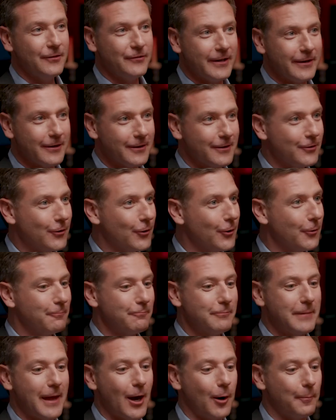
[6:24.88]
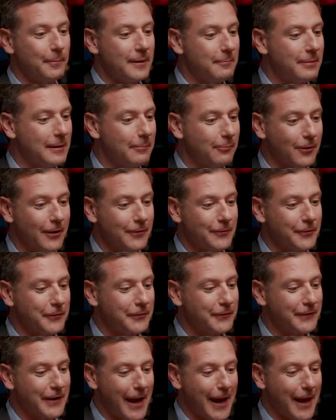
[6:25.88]
Gina, you're helping people
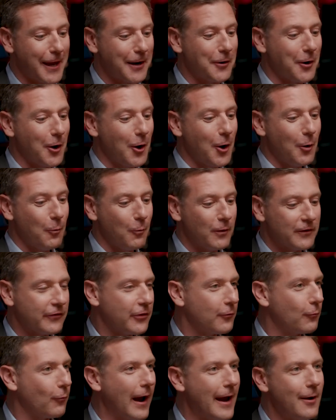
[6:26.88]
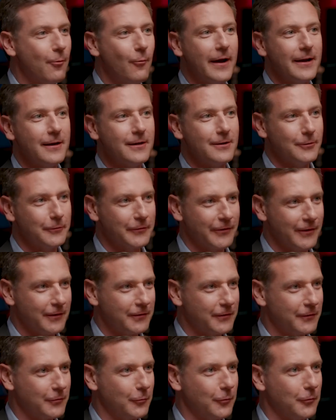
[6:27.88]
understand what's the right way to use
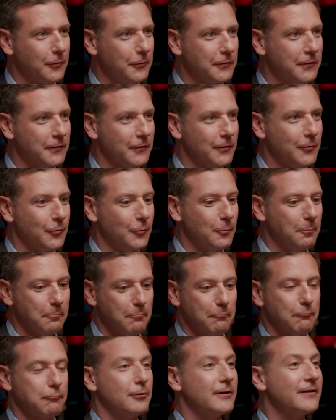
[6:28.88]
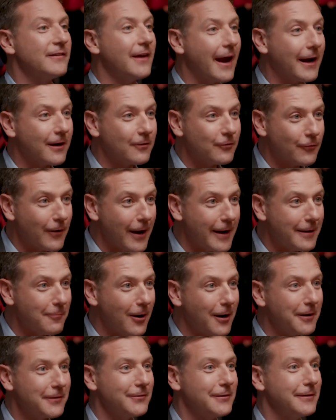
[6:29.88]
these tools to protect
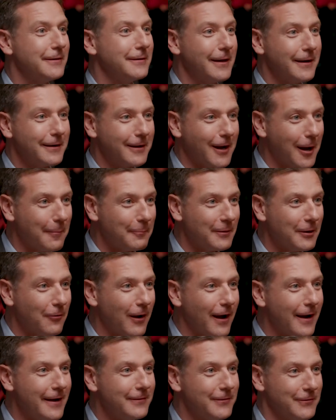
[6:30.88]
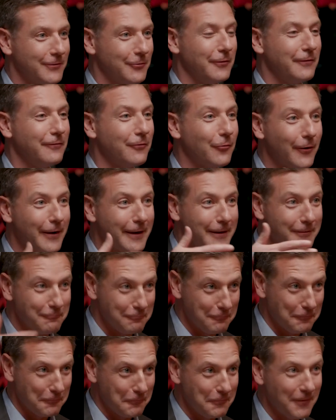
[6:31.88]
trademarks and copyrights, to avoid
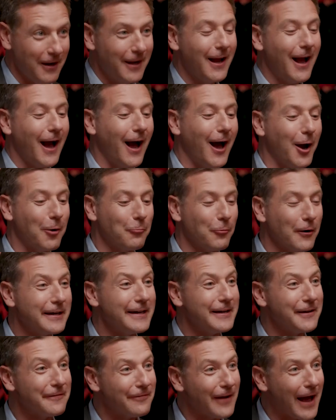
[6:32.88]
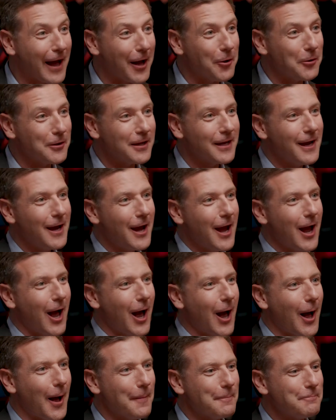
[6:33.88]
running afoul.
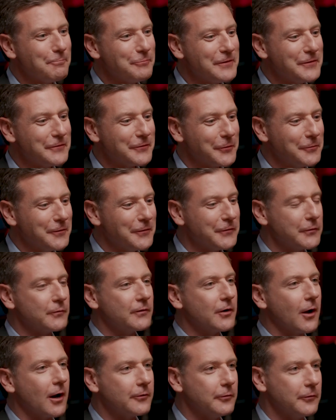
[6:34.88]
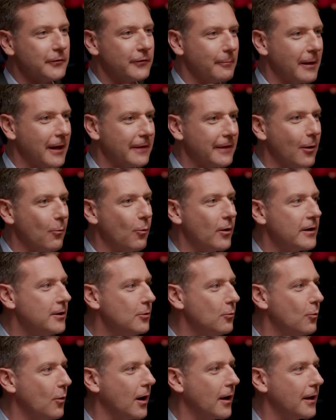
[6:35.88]
So talk to us about that. What do
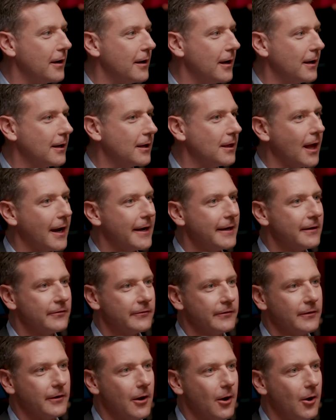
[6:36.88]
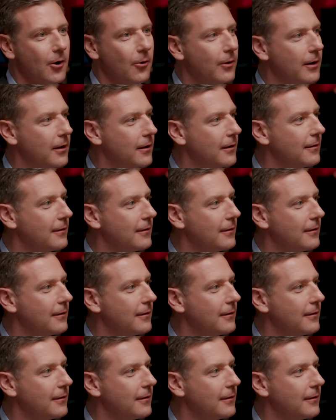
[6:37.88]
you want clients to know?